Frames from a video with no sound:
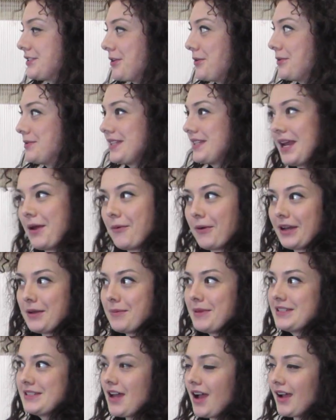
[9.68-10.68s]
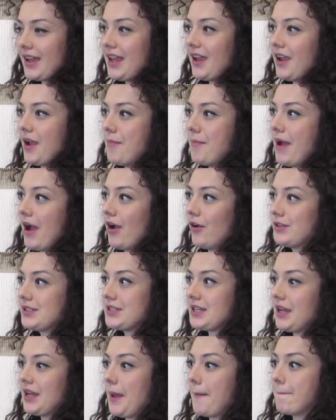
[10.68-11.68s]
So today we're going to be talking
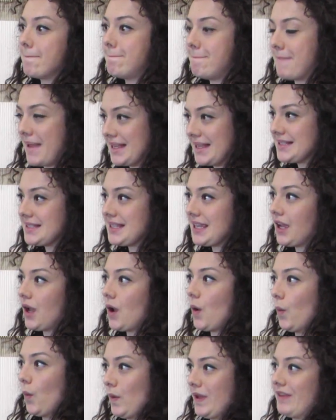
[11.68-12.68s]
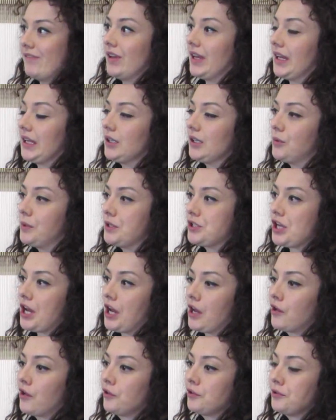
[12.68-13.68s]
about basic weaving,
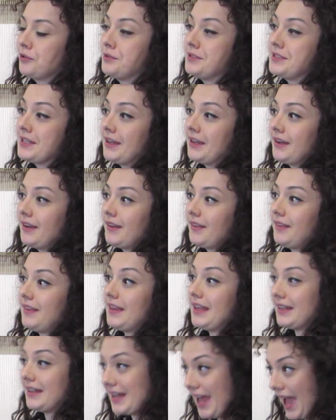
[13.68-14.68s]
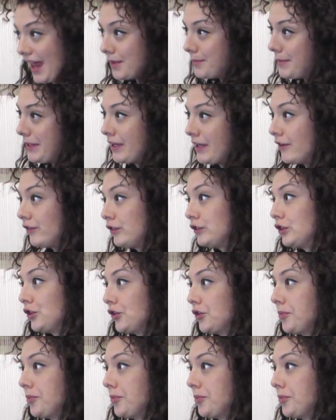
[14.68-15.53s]
which includes the anatomy of a